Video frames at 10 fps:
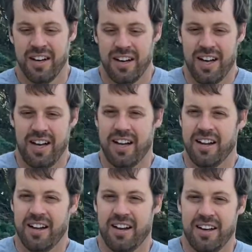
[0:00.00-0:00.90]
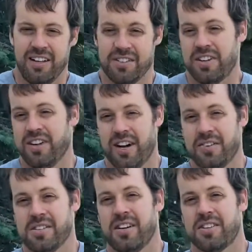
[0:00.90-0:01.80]
And in turn, I
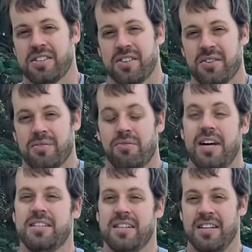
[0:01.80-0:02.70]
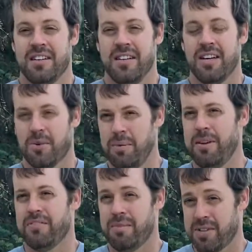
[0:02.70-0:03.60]
was also renting equipment
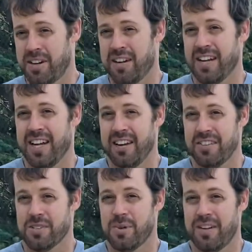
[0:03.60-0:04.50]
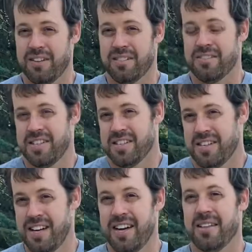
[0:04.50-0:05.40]
from Charlie and Alan as well, since
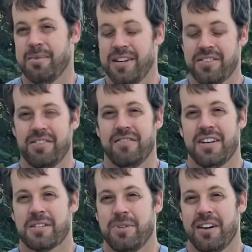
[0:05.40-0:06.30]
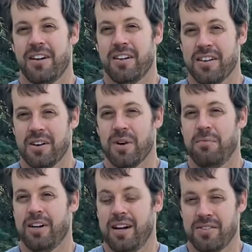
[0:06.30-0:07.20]
they had the major investment in all the
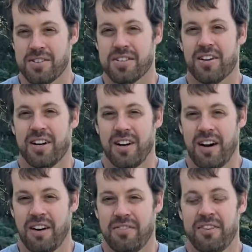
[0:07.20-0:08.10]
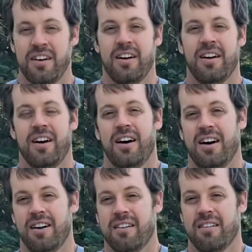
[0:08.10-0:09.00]
equipment and I was starting off.
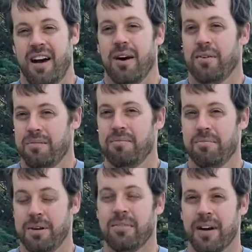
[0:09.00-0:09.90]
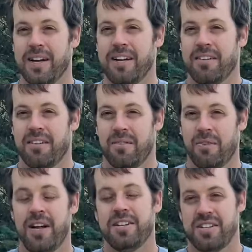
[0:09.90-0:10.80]
I would be writing
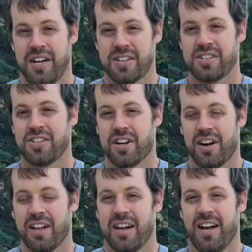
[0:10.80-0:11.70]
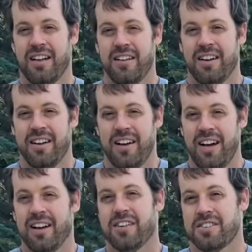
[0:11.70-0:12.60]
rent checks to Charlie and Alan,
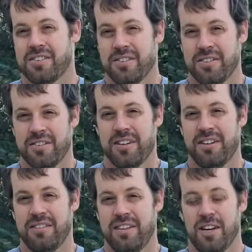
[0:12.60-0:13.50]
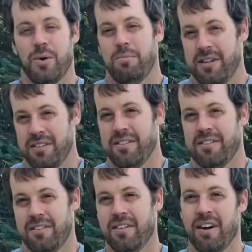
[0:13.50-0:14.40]
and also equipment
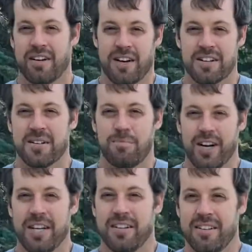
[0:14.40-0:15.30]
custom rate